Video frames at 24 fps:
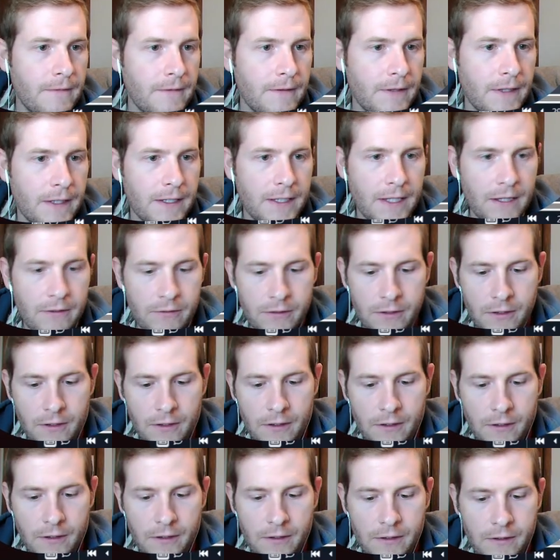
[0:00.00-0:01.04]
Encounter
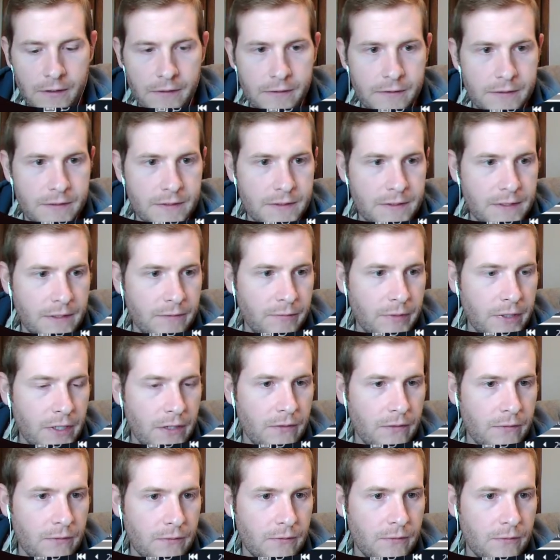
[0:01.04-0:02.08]
cards. Here we
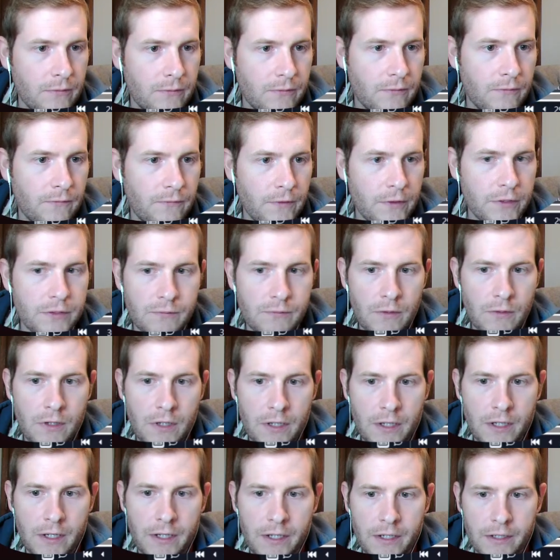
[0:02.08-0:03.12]
go. First
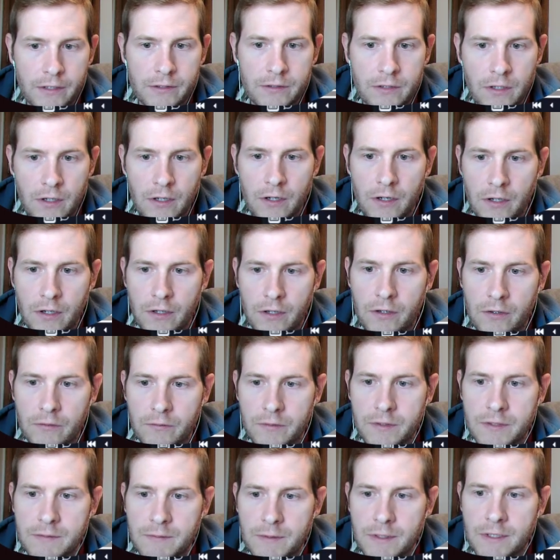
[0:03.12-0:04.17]
one, guard.
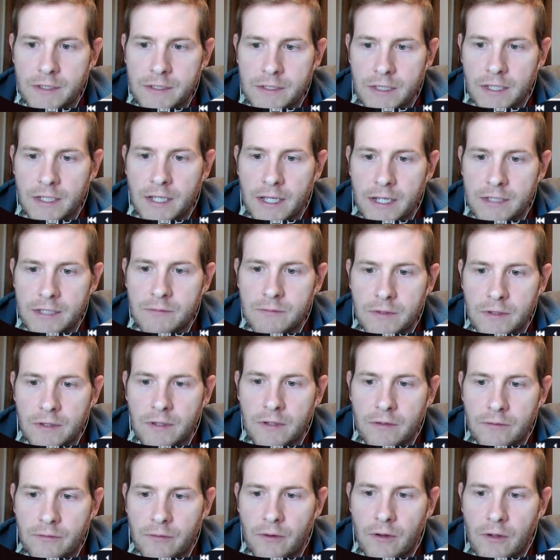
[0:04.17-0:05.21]
When this minion is engaged with an
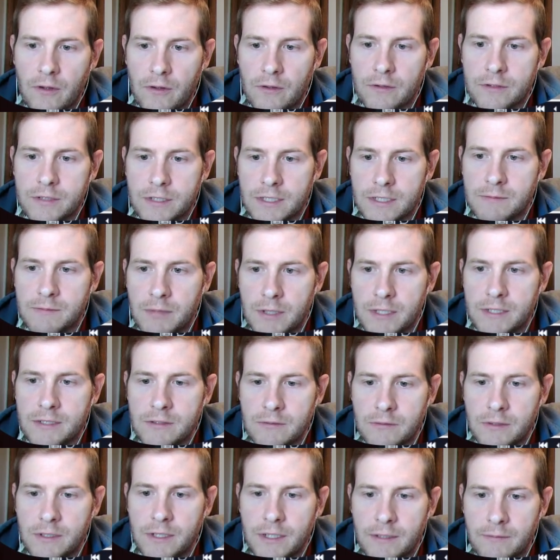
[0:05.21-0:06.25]
enthrall, she has
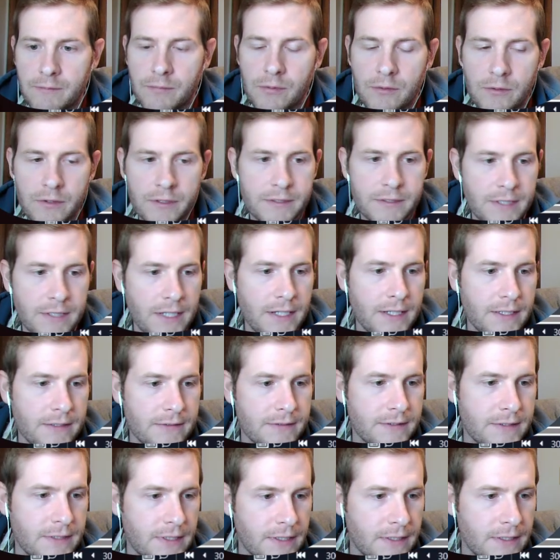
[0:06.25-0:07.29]
+3 hit points.
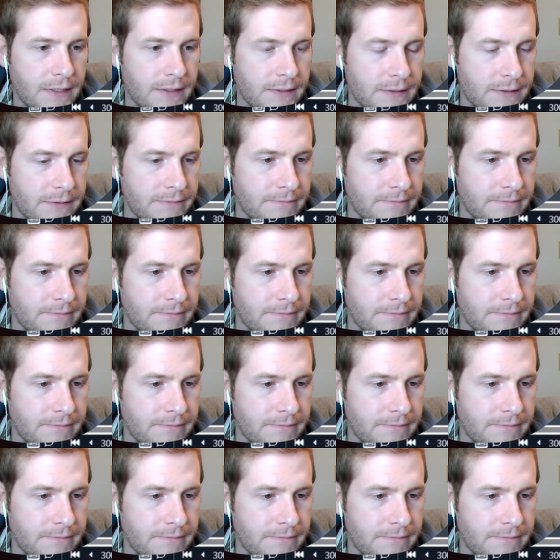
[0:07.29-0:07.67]
That stinks.